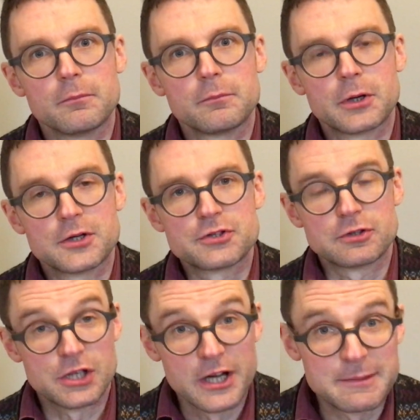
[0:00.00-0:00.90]
Bartok
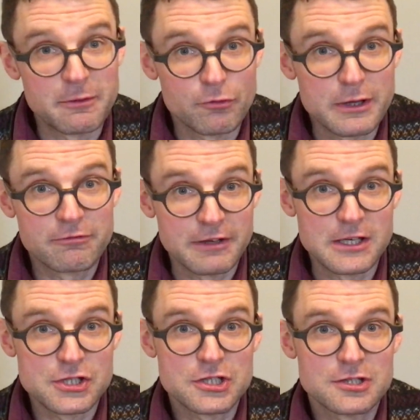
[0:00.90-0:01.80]
died before he
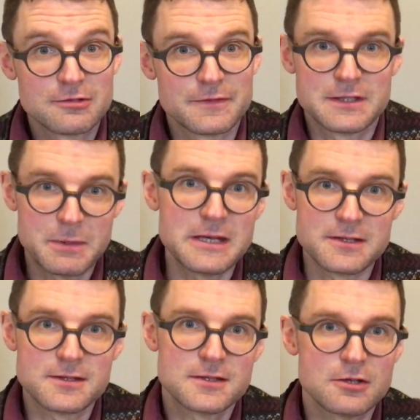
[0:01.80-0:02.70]
finished this
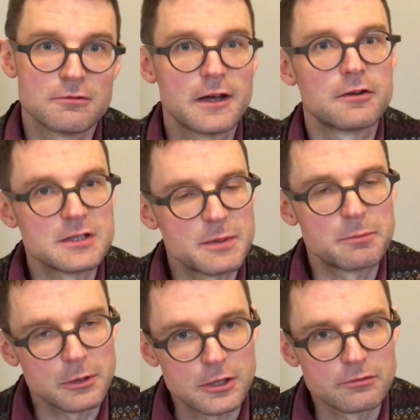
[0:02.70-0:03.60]
piece, so various
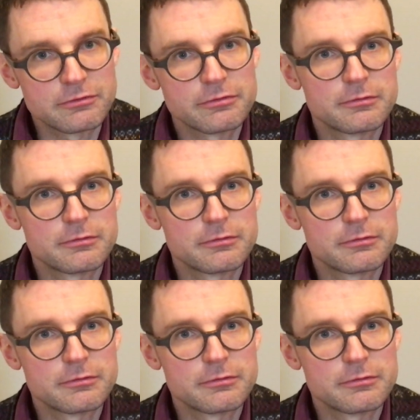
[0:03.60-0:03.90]
people have